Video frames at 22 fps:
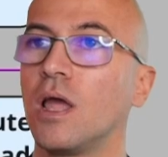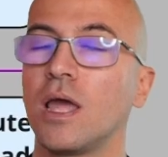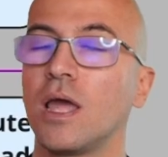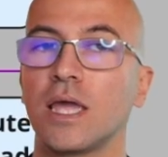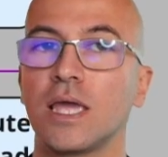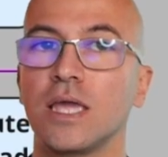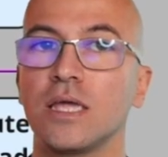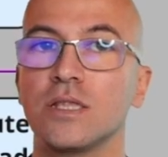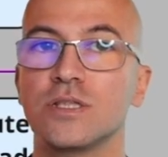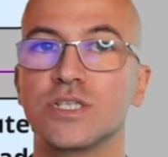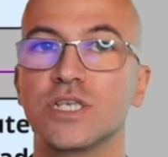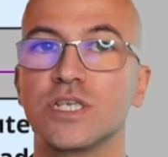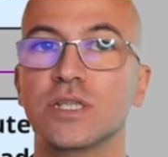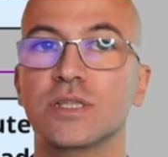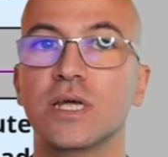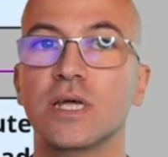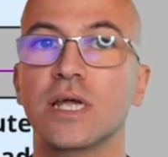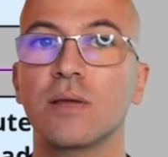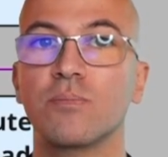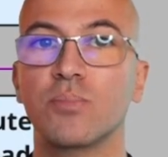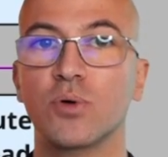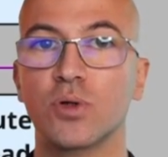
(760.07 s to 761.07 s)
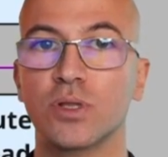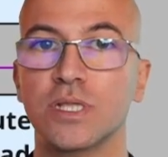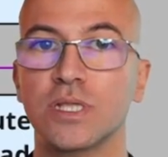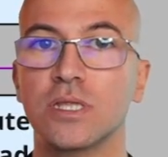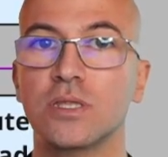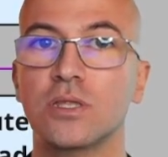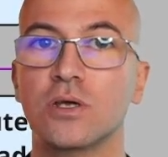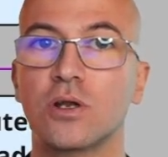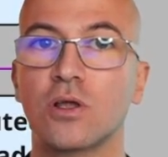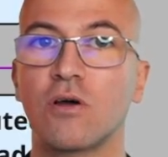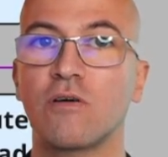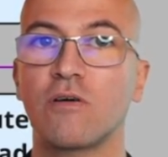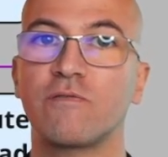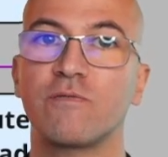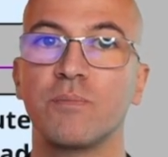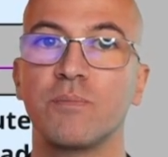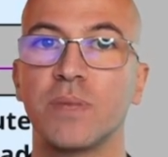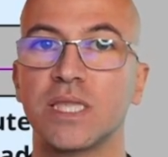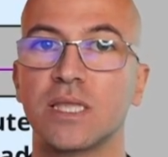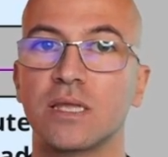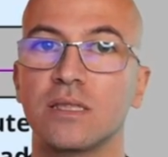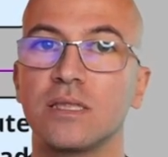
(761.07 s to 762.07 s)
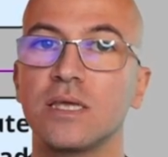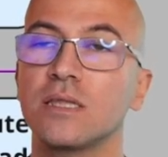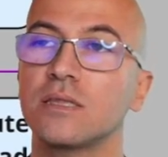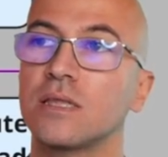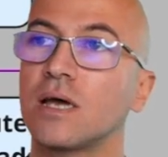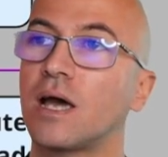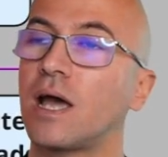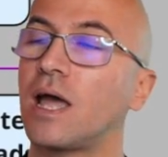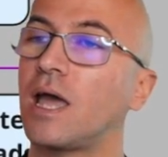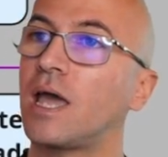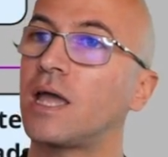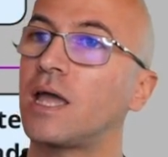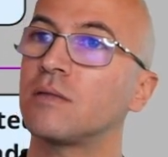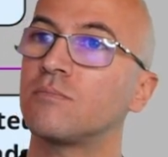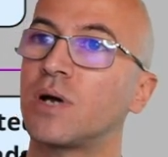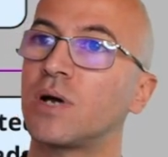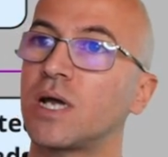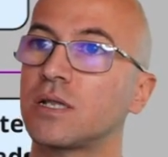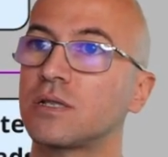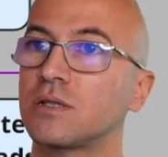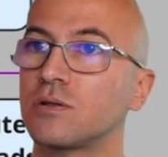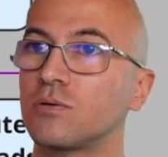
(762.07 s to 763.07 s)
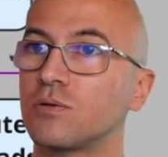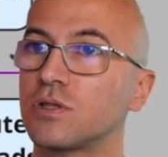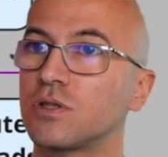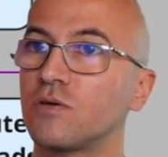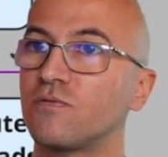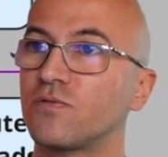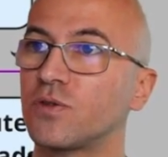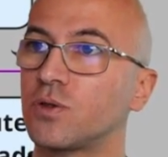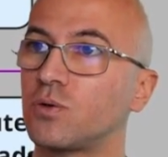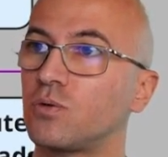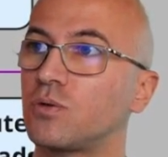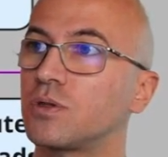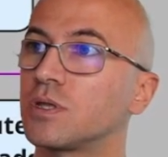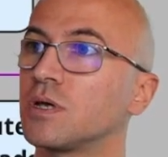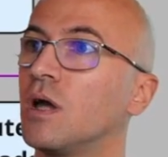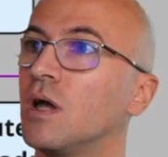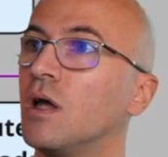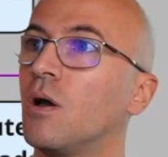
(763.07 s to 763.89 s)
It's just a repository of metadata and my source of truth.